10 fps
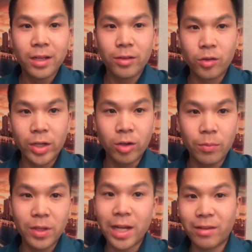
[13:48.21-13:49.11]
So I
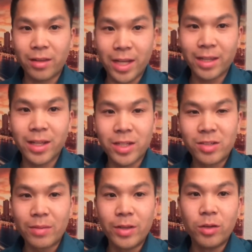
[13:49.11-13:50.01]
hope you guys liked it.
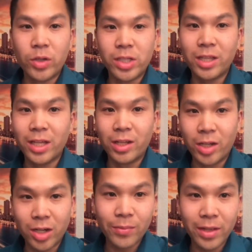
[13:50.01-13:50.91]
Just let me know what you think in the
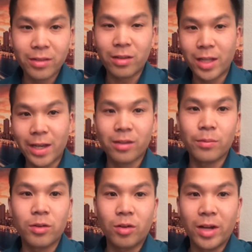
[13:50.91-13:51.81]
comments. Like,
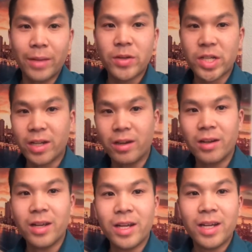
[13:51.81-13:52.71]
subscribe, share.